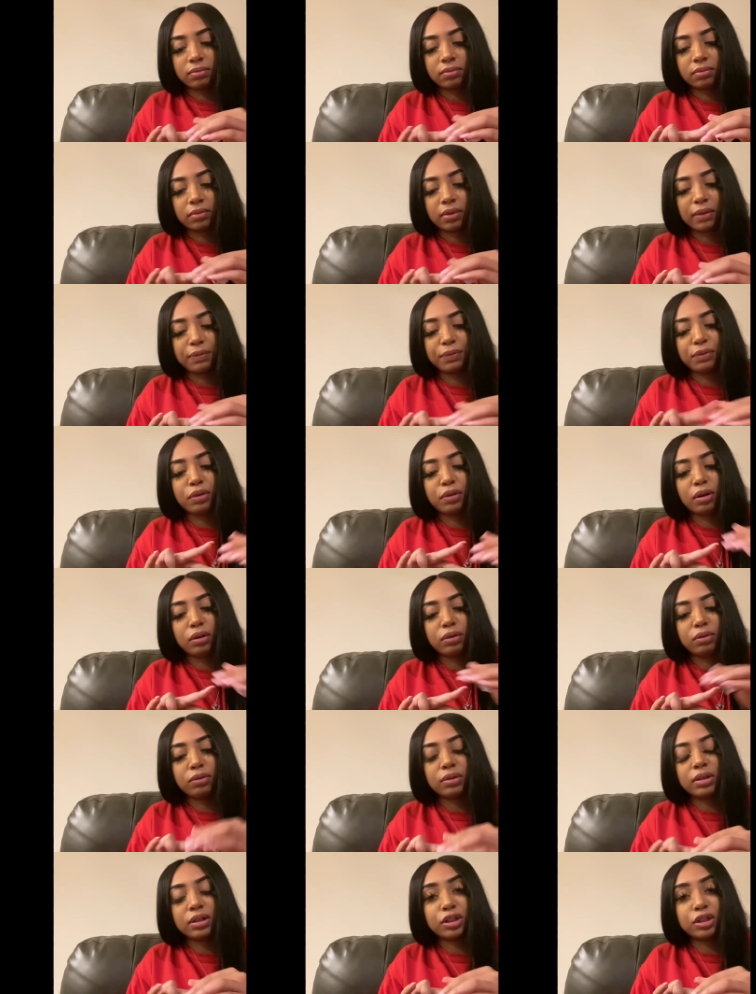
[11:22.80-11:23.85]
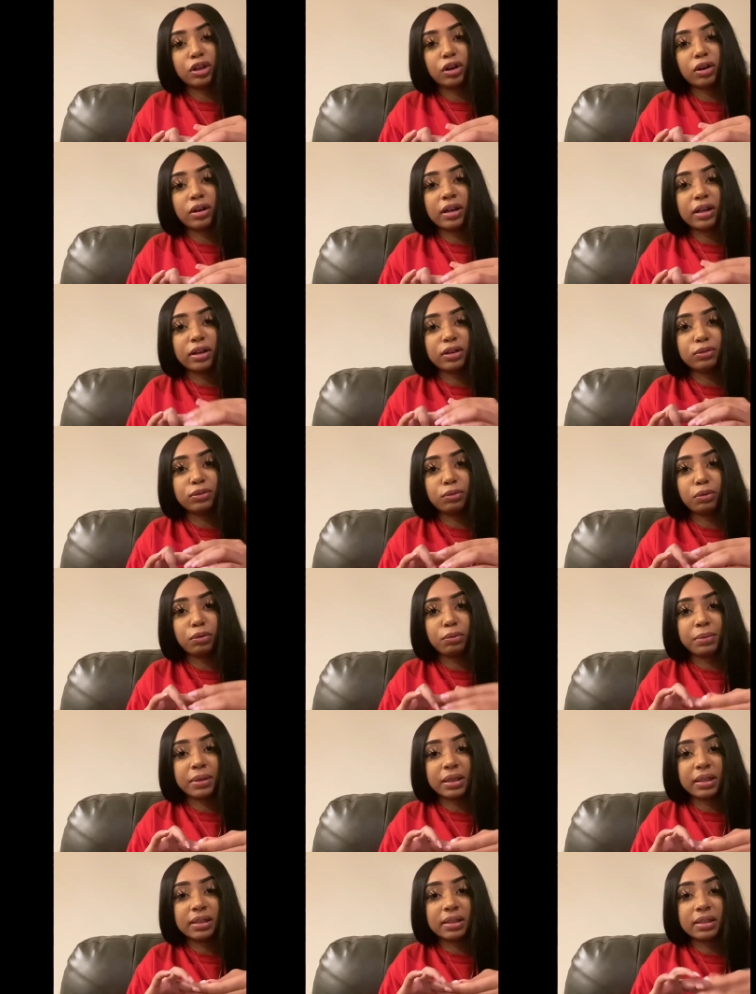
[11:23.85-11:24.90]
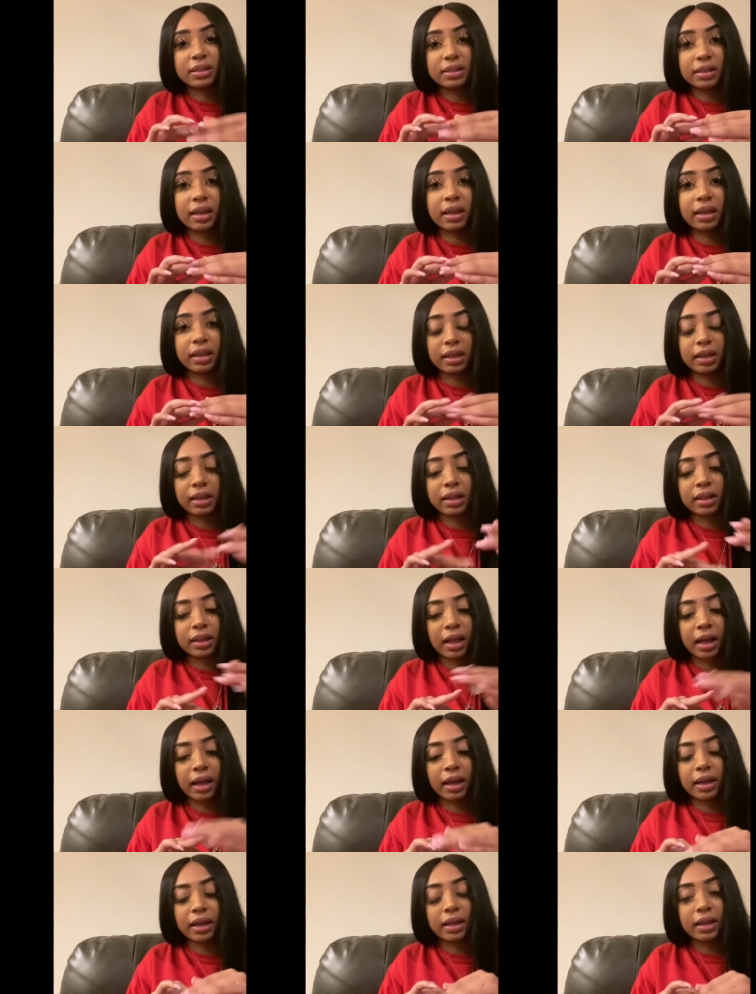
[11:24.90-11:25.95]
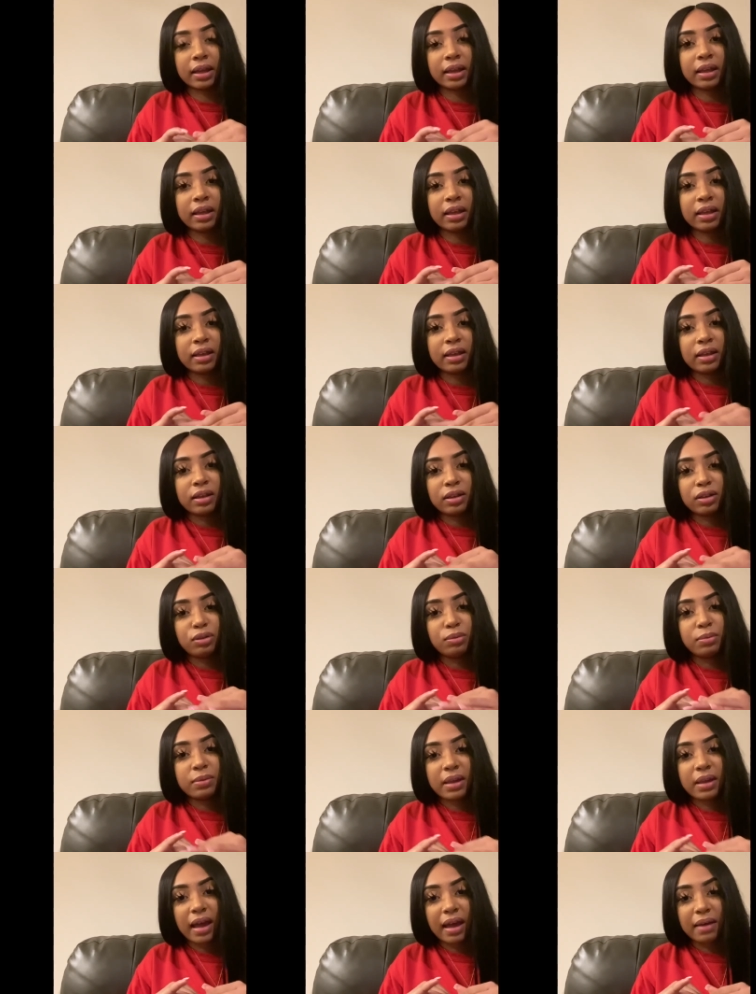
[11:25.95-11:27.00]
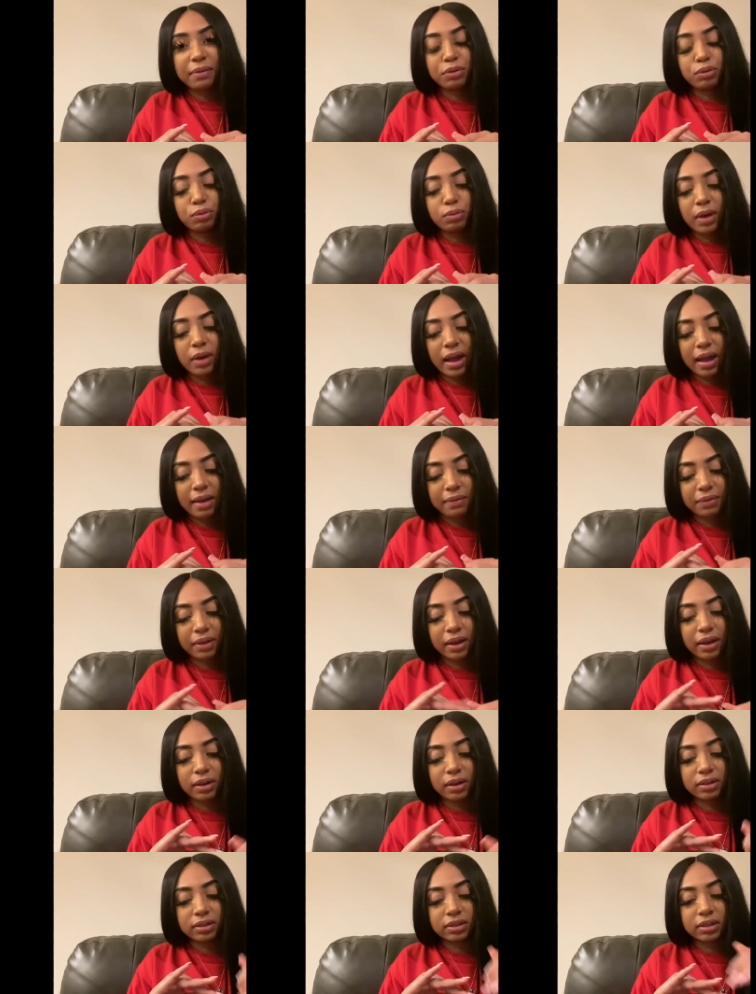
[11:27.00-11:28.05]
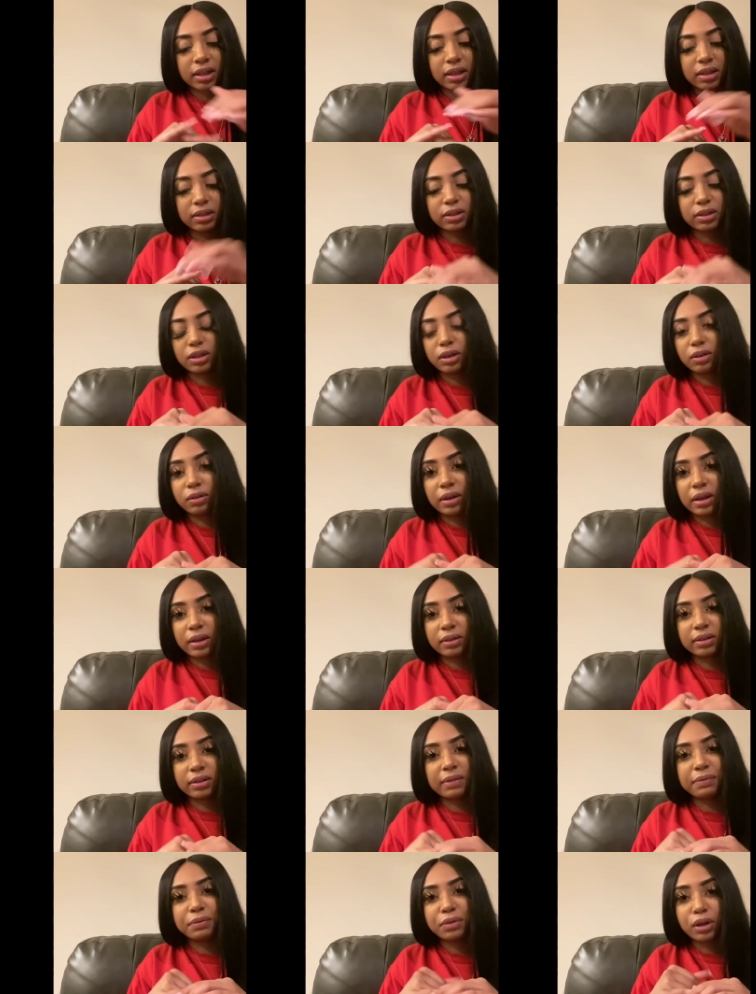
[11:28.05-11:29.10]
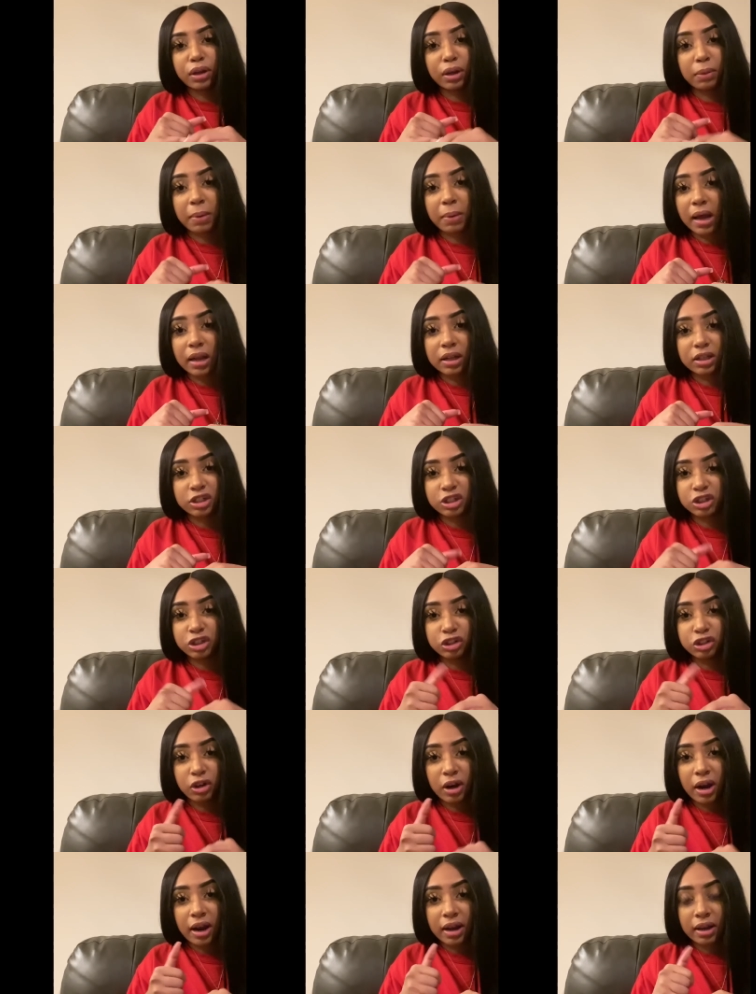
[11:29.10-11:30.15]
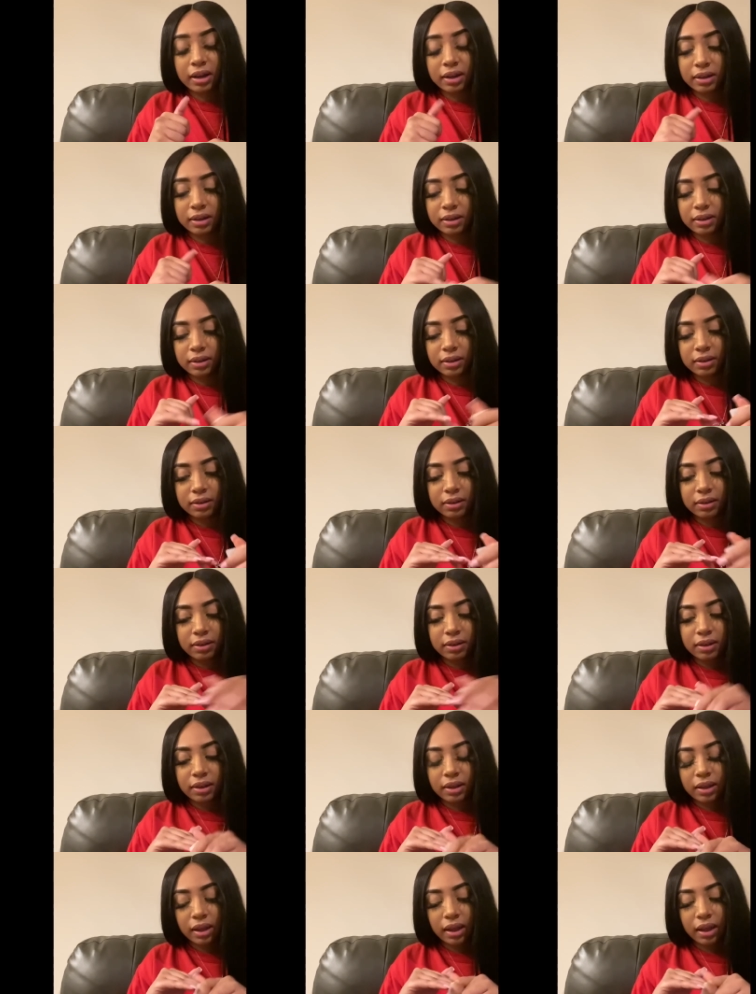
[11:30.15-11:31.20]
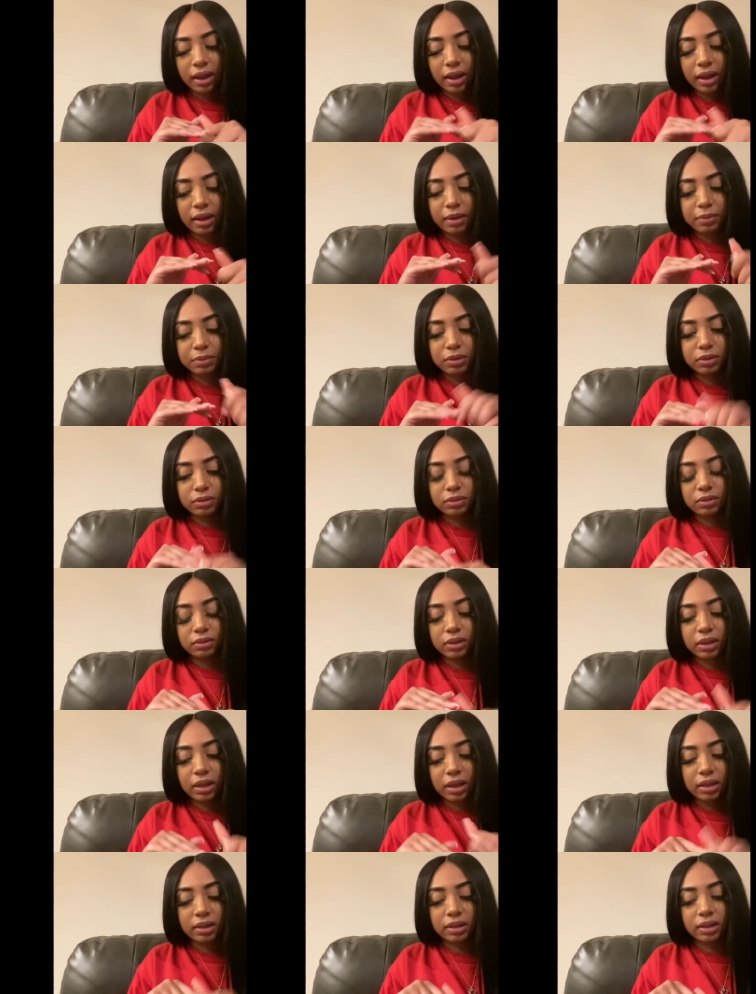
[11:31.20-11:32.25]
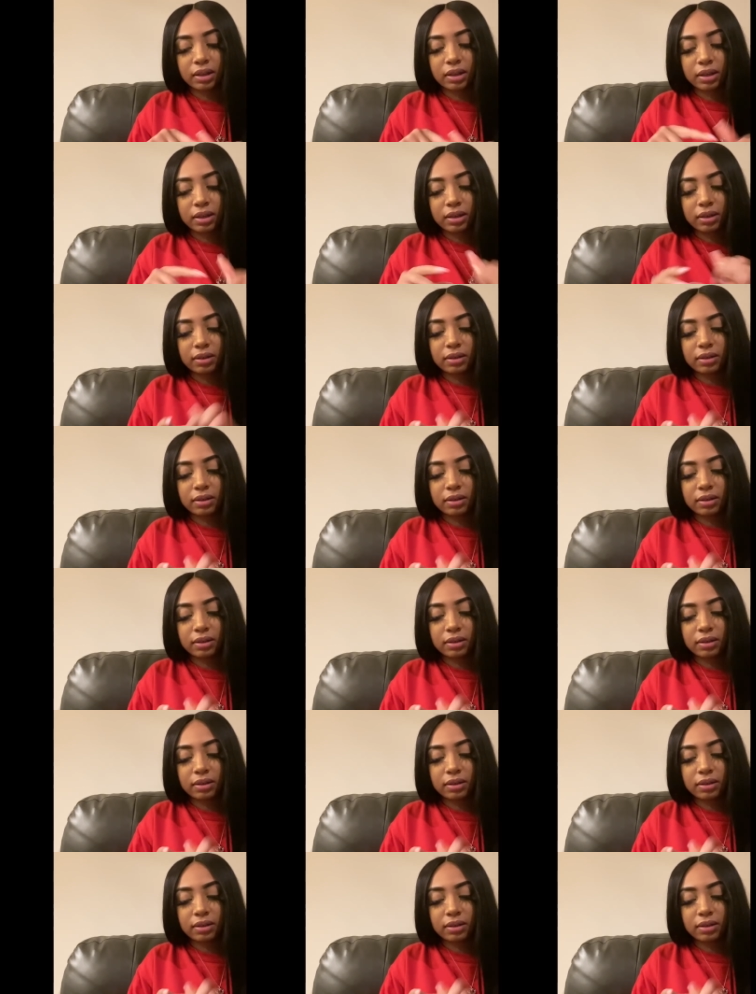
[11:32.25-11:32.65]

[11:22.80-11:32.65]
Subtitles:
If you don't do this, your nails will be sticky. Like you will have hair sticking to your nails, even though your polish is dry. I absolutely hate that.